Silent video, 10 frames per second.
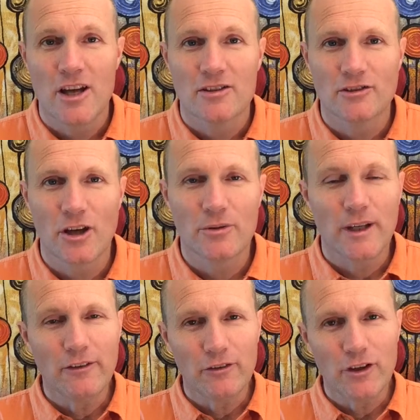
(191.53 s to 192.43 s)
So
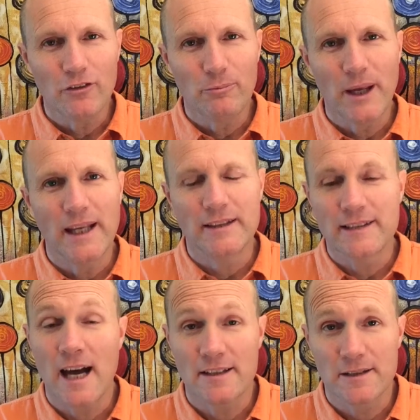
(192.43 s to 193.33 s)
if you've been
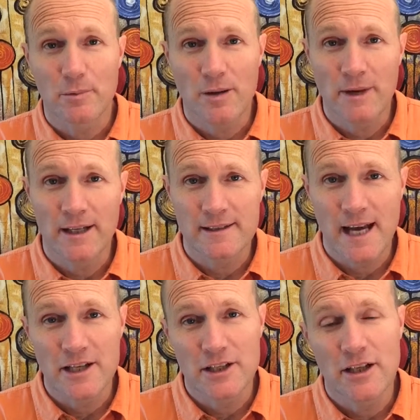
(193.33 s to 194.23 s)
touched by
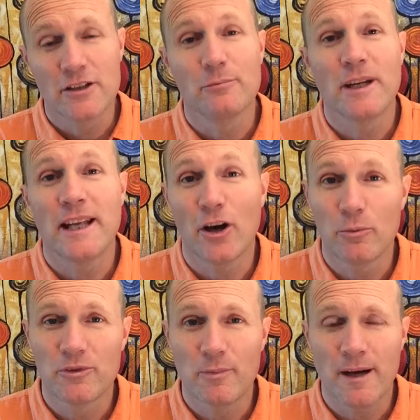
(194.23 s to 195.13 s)
meditation and you've been
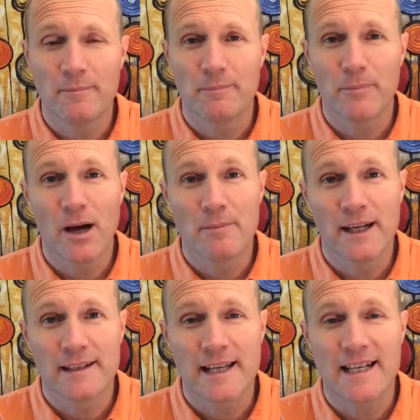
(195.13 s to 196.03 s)
helped by
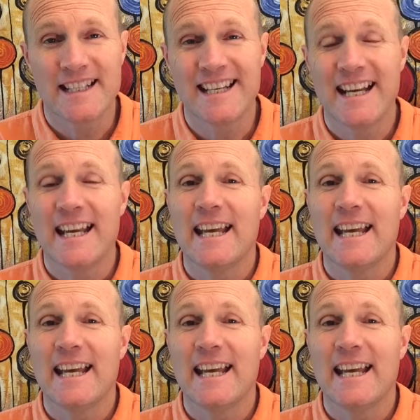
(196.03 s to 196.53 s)
meditation,